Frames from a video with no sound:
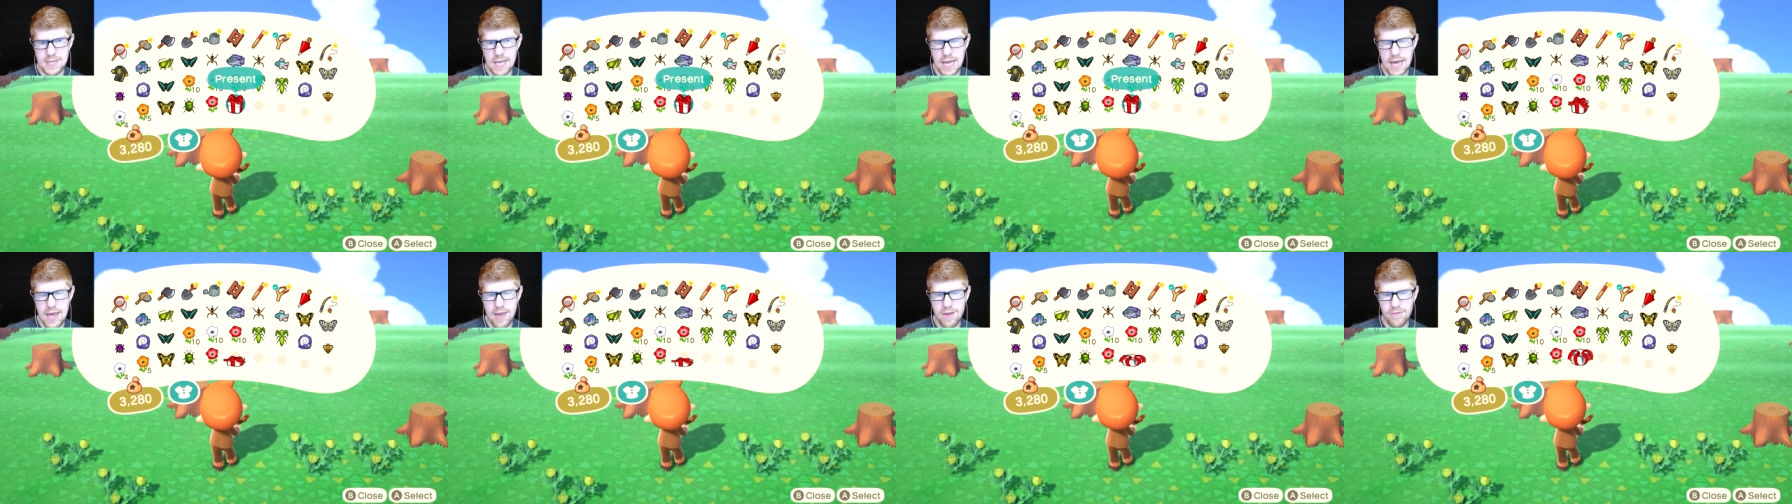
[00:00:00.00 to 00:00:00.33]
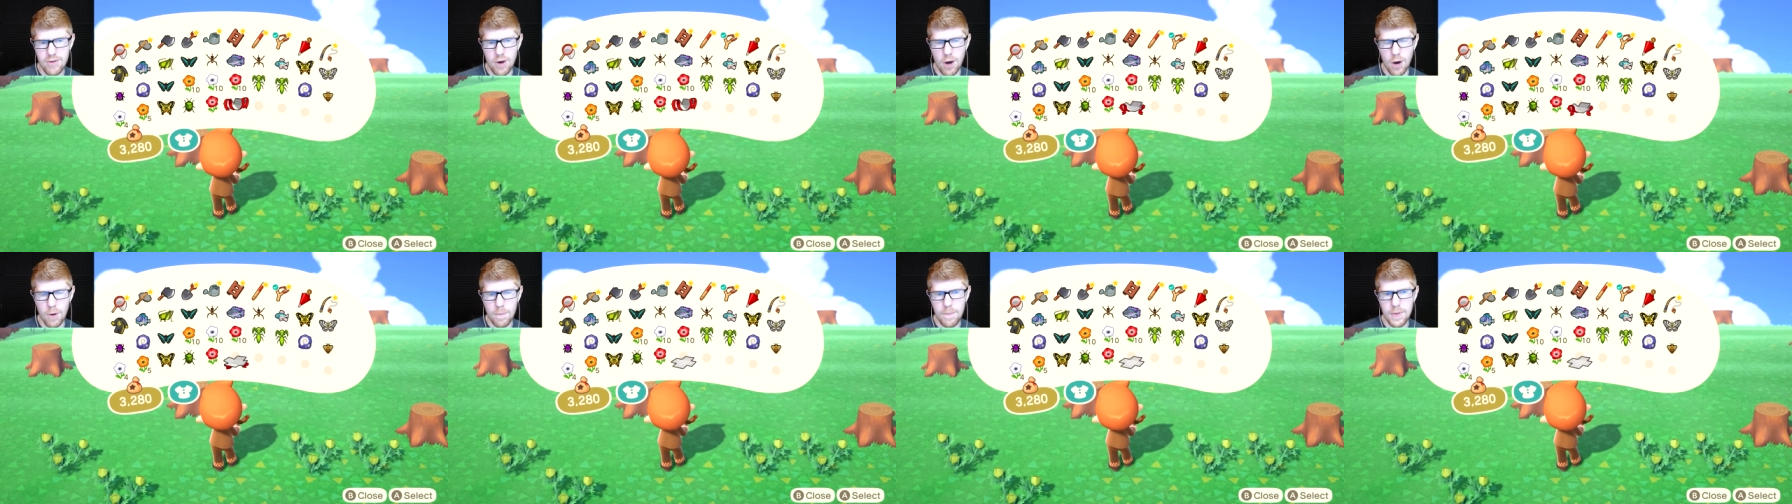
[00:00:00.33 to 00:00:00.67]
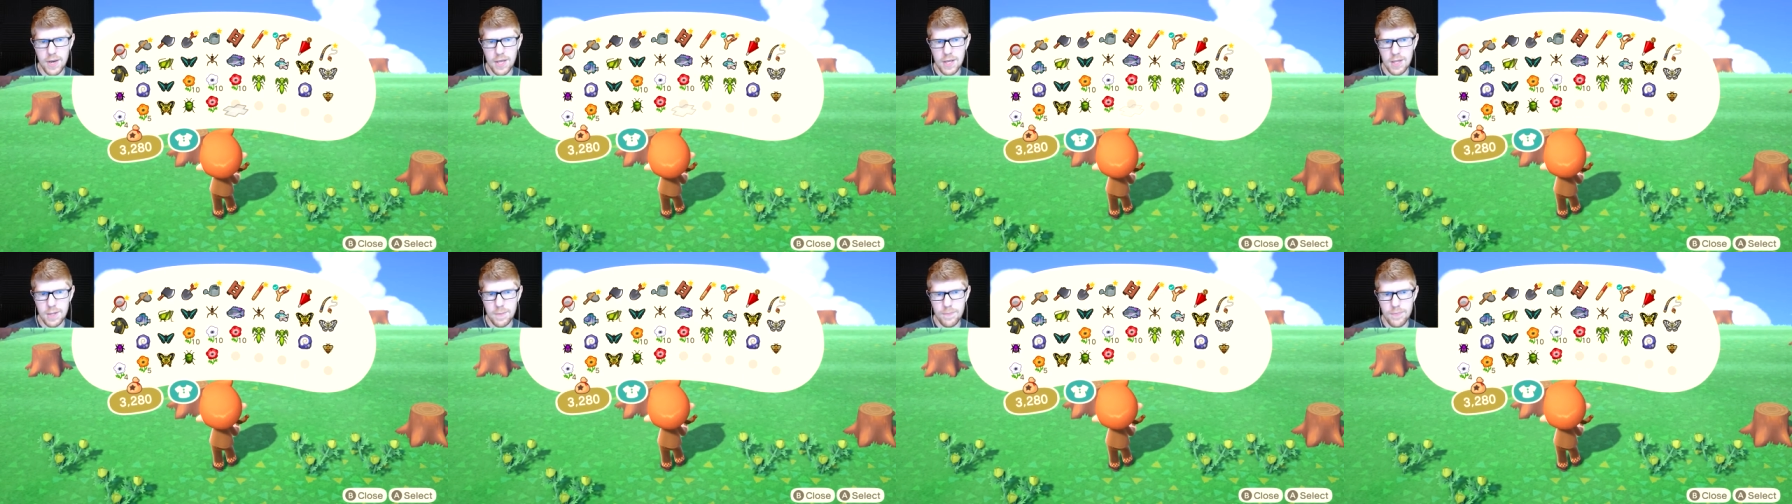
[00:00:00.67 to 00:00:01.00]
I have
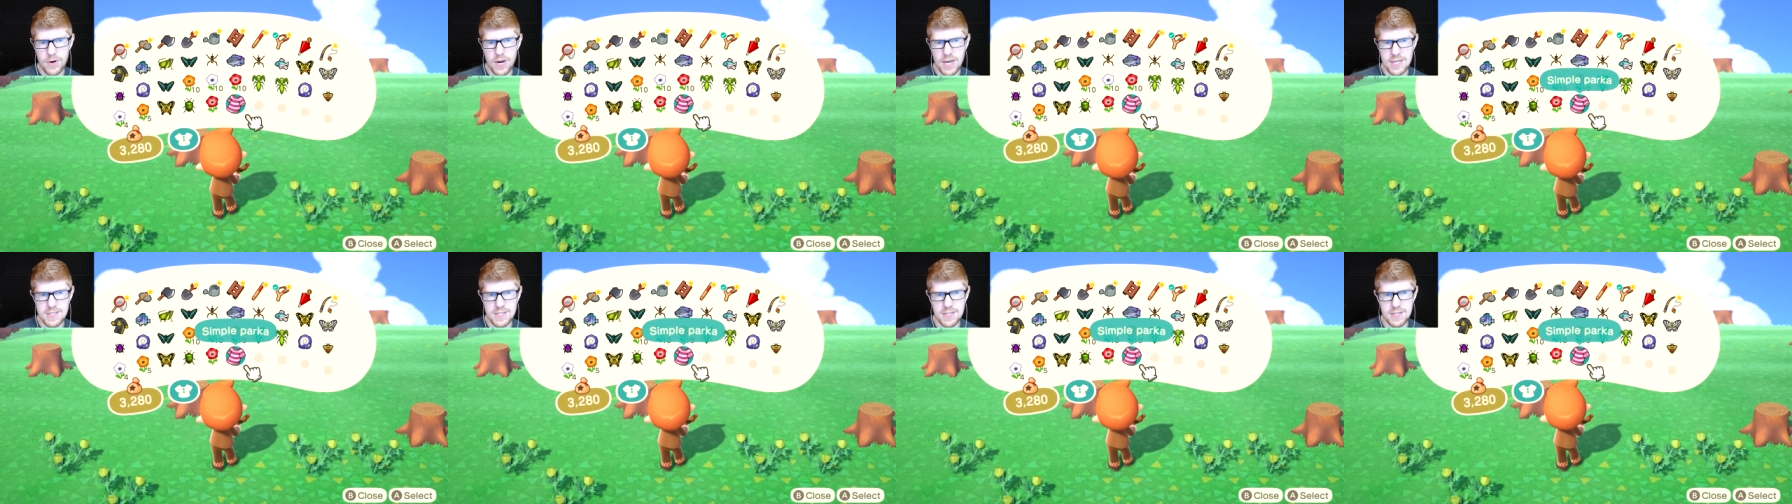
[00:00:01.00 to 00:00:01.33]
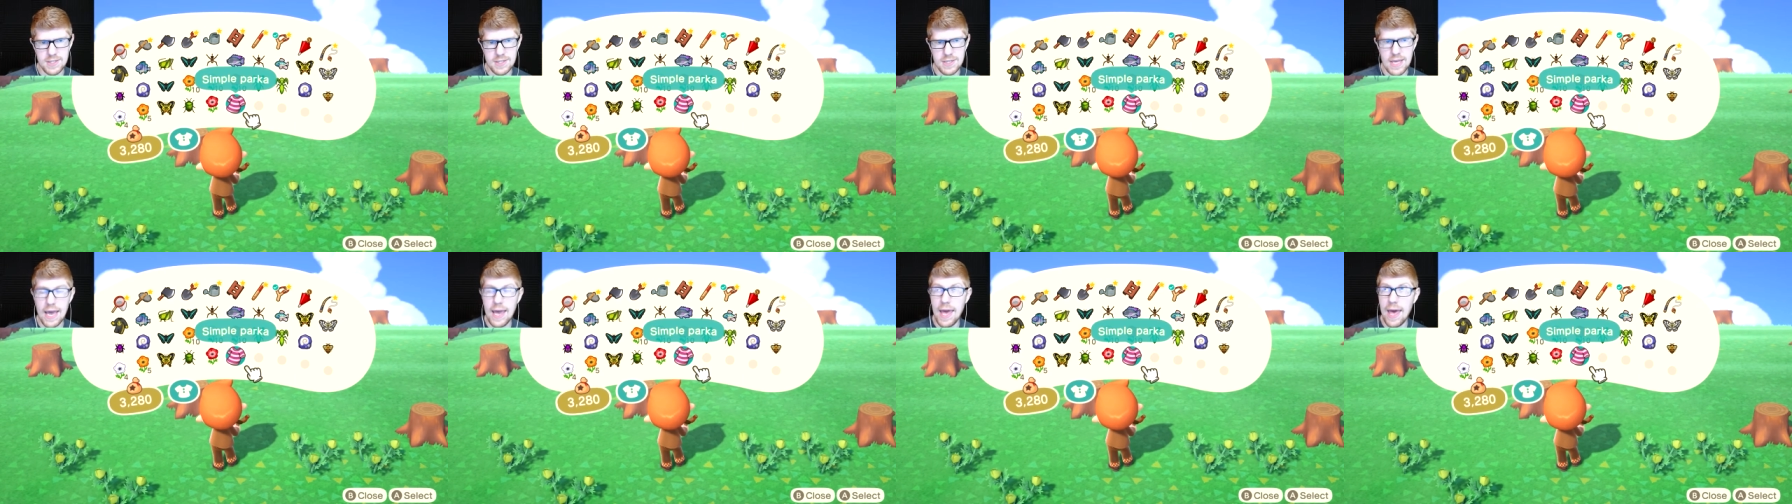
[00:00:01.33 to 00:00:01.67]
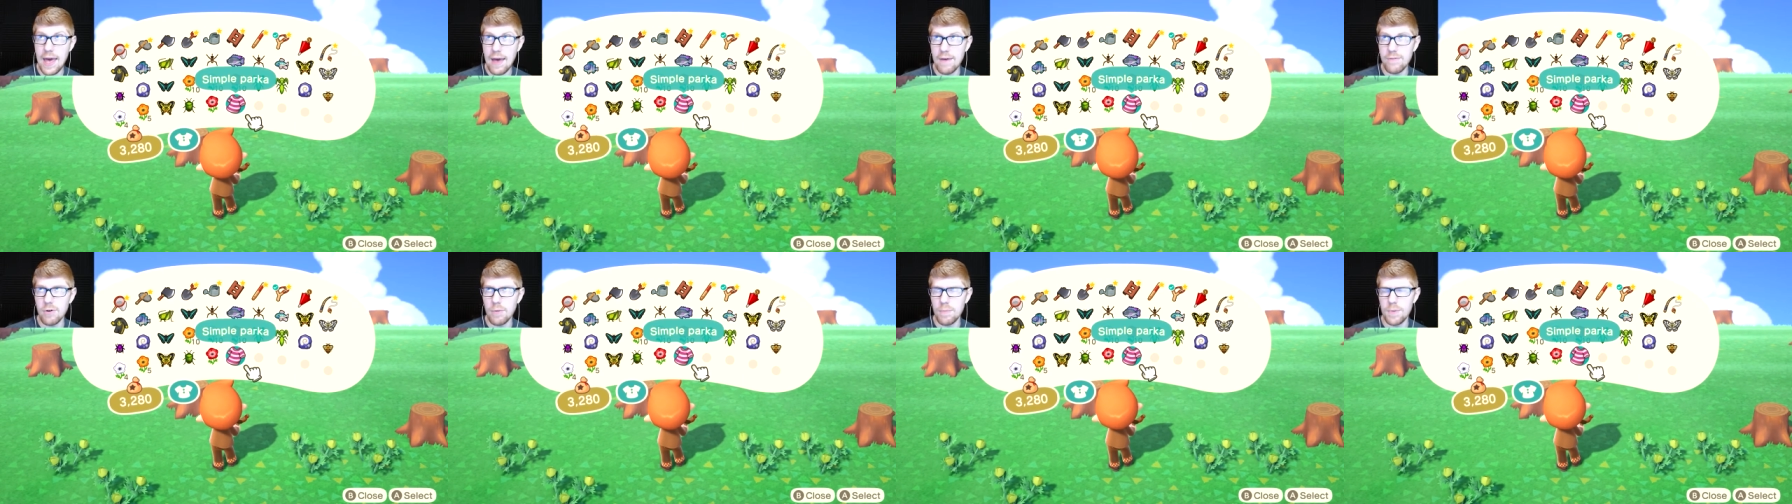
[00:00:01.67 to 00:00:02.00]
opening the presents. I
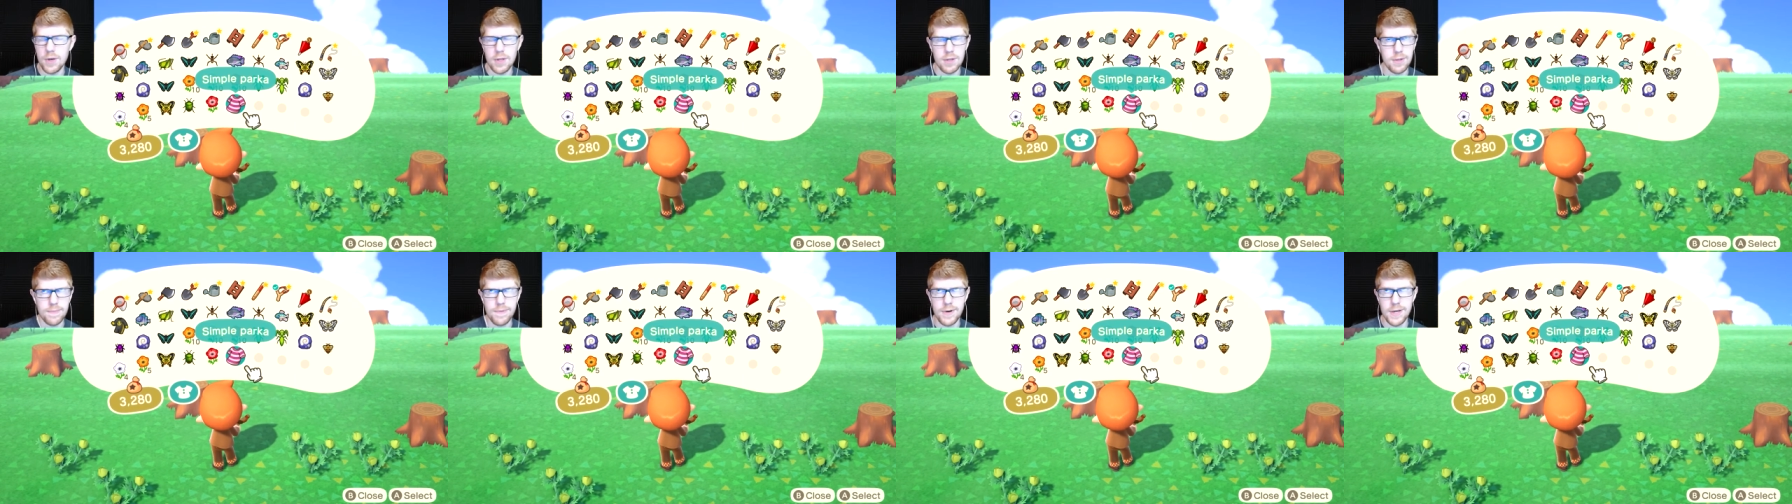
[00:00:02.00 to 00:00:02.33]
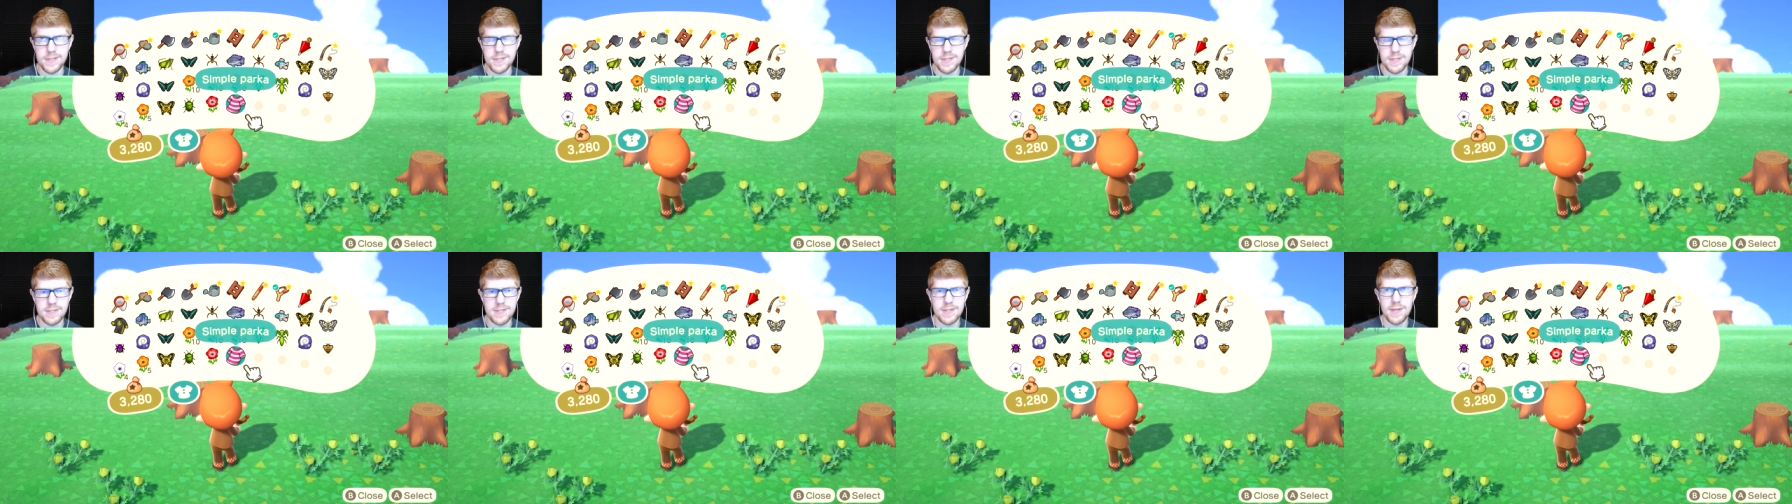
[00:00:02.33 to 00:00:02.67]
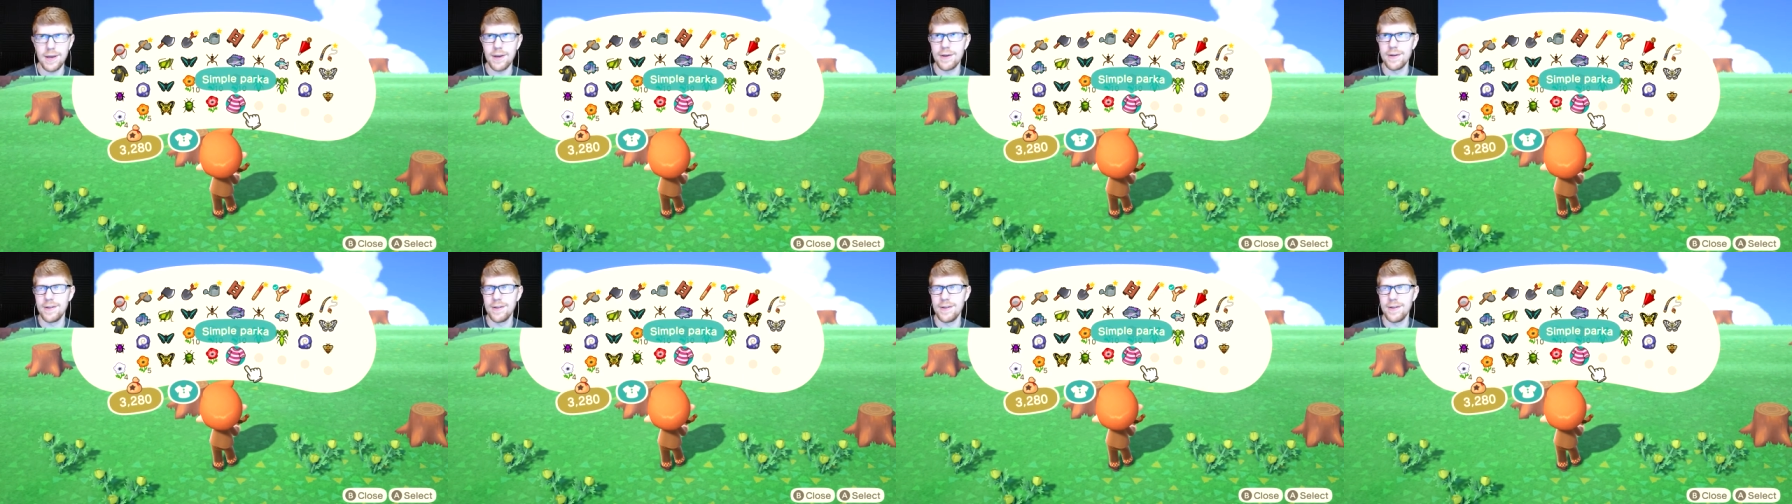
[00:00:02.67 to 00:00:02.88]
have opening the presents.